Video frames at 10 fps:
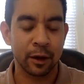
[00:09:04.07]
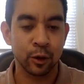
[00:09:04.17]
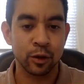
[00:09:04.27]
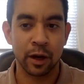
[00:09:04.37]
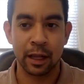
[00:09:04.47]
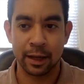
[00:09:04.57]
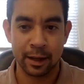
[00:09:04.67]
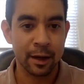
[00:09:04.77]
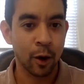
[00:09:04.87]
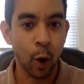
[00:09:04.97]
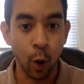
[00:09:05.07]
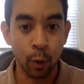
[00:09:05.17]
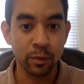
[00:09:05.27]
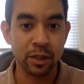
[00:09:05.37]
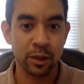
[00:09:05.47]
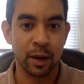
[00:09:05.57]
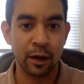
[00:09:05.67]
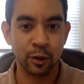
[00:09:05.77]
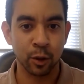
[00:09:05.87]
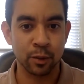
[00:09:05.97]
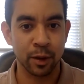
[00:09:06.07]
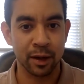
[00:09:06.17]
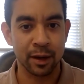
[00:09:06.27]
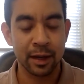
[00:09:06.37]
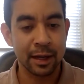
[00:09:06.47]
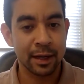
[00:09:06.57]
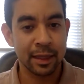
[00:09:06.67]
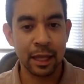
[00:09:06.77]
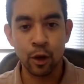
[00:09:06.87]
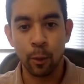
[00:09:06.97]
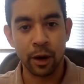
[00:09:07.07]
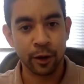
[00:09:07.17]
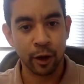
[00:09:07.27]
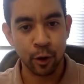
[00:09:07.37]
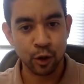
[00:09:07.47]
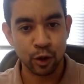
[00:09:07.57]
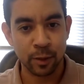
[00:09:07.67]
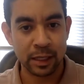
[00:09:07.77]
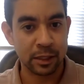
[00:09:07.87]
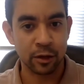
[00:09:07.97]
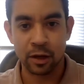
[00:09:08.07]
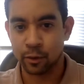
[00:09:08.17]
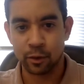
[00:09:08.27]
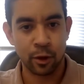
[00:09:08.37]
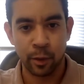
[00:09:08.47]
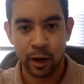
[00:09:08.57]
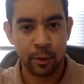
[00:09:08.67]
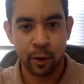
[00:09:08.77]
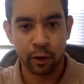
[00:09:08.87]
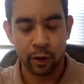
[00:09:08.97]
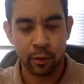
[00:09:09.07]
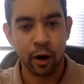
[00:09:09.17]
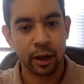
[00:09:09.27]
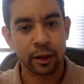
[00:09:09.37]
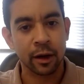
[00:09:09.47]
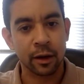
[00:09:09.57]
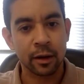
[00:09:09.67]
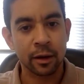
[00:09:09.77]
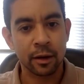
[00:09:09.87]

about you targeting like homes, households, but then you open up the commercial space and you're opening up a whole nother market there.